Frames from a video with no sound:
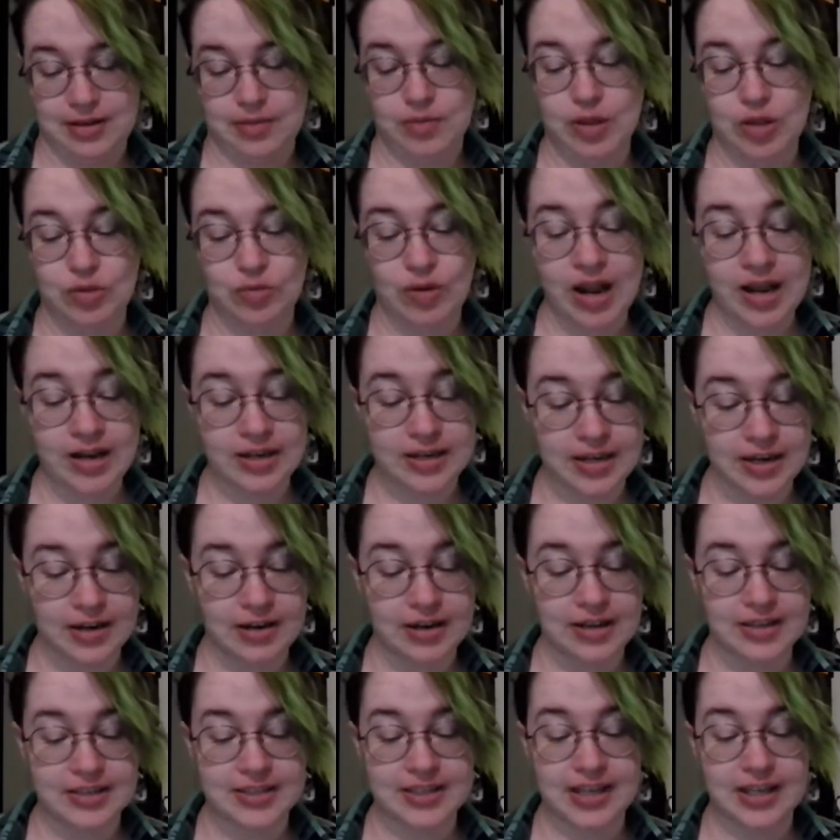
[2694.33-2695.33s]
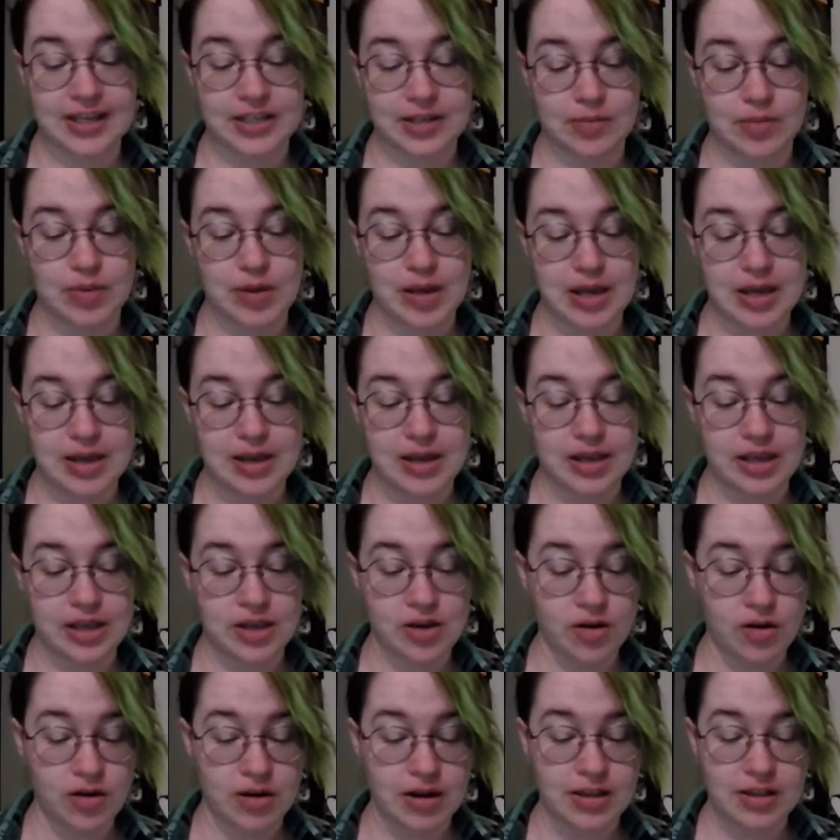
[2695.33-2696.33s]
And Mithrandir, he said to me,
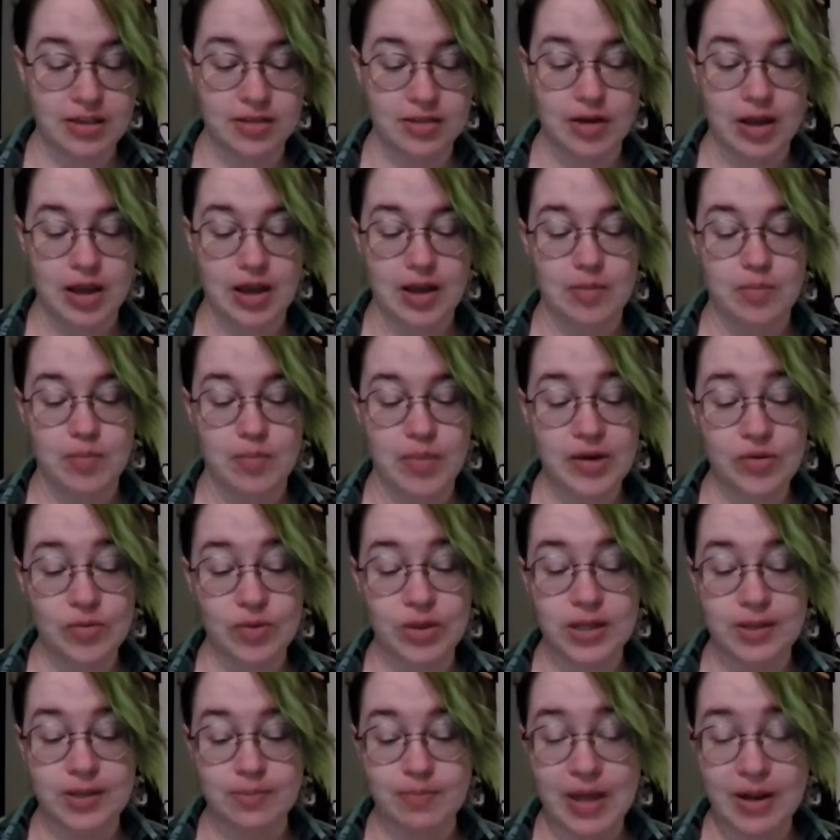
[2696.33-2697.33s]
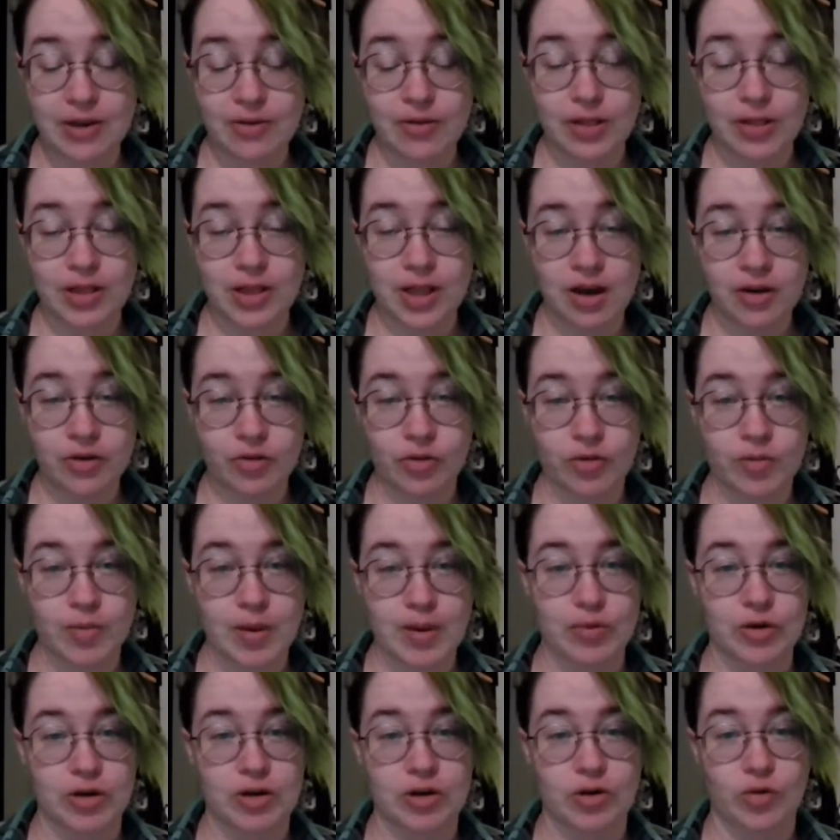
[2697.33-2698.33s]
Eorith, men will long
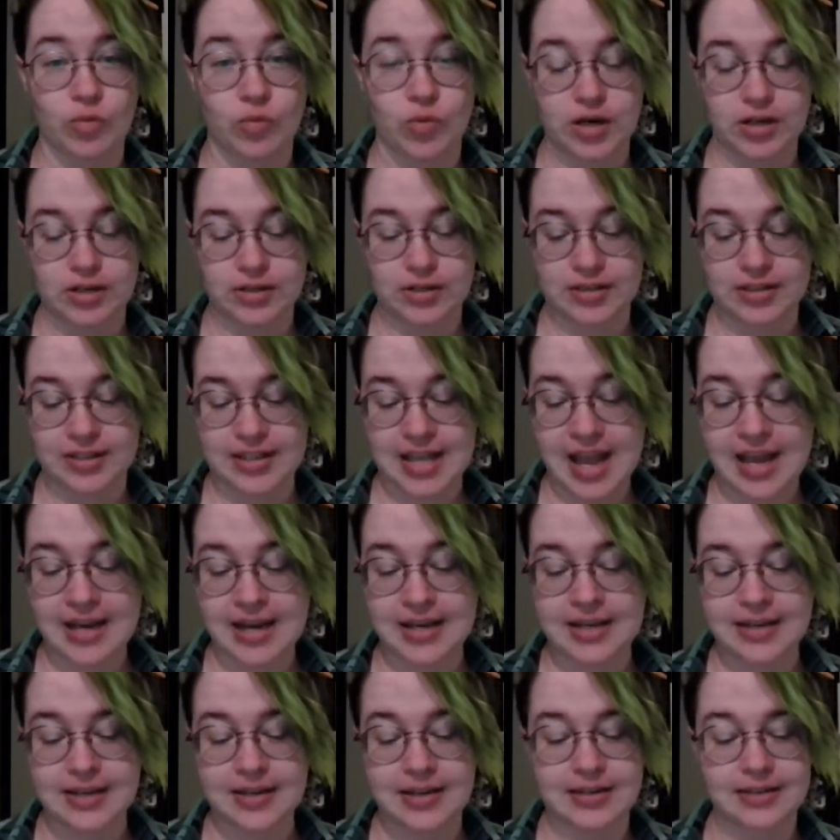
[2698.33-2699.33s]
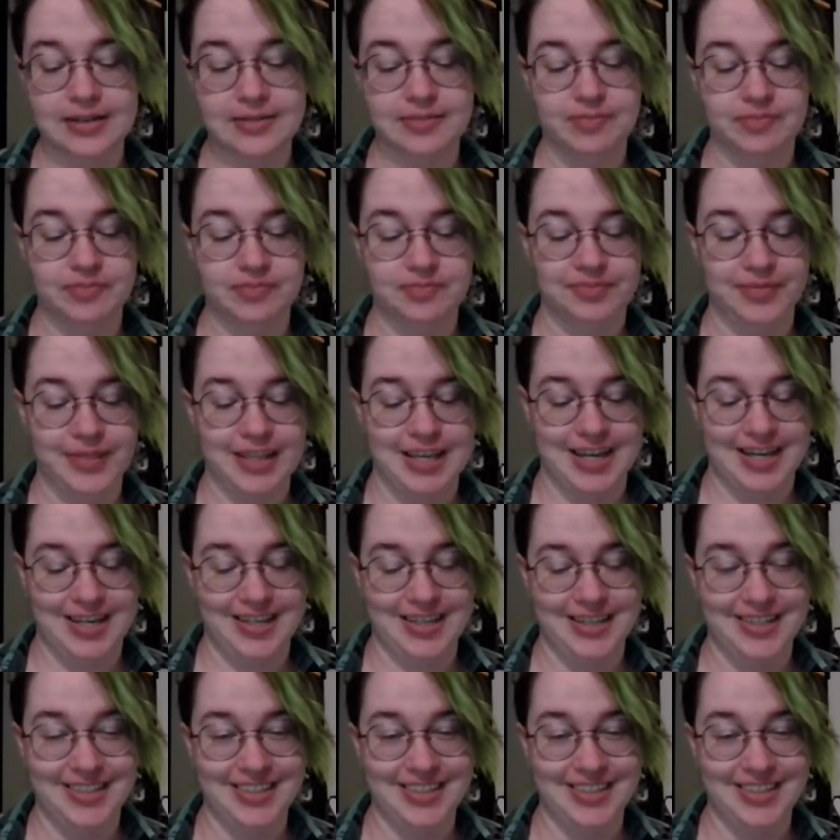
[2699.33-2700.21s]
remember your words, and I